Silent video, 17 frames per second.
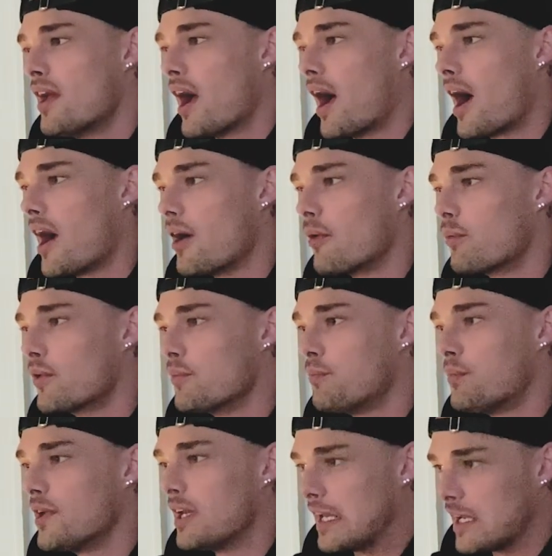I would
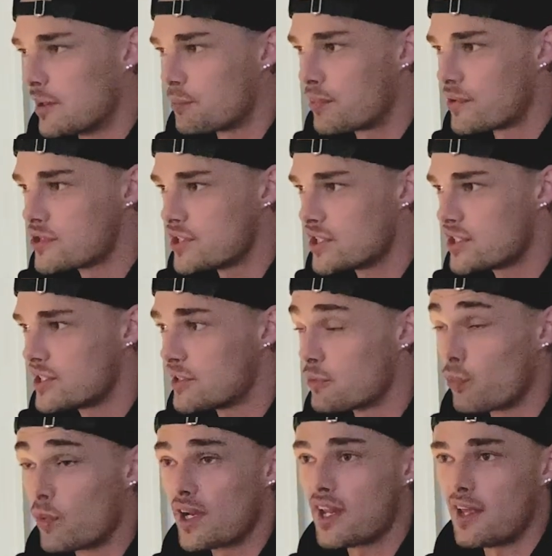be in a
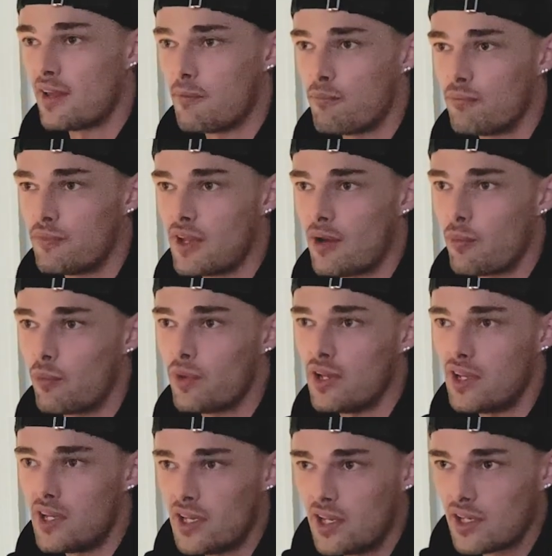position with him that
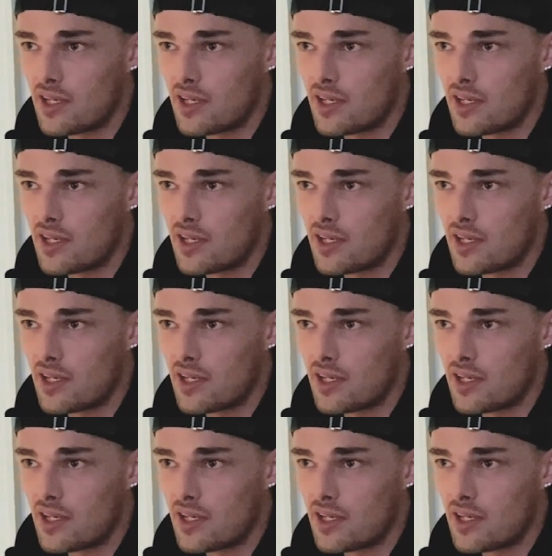we